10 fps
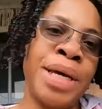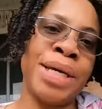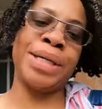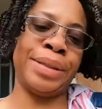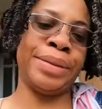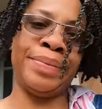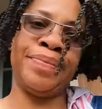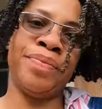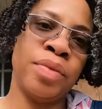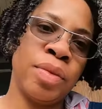mean
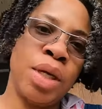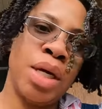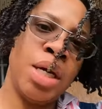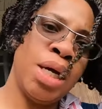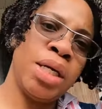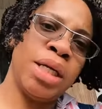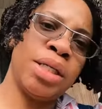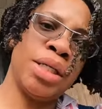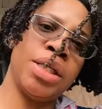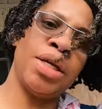
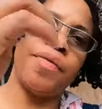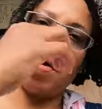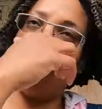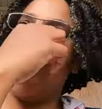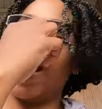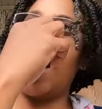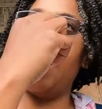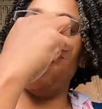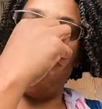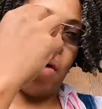that the stuff go like
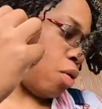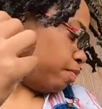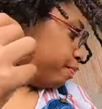how you want.